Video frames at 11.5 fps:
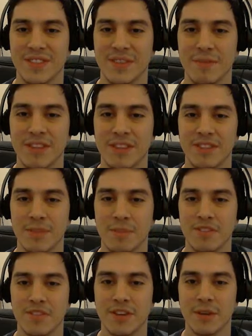So that means there's a
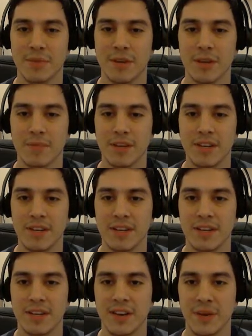boss fight coming up.
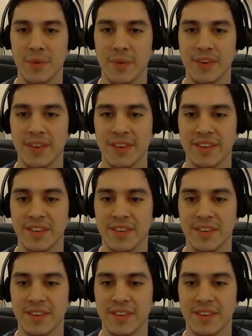Ah, out of the way.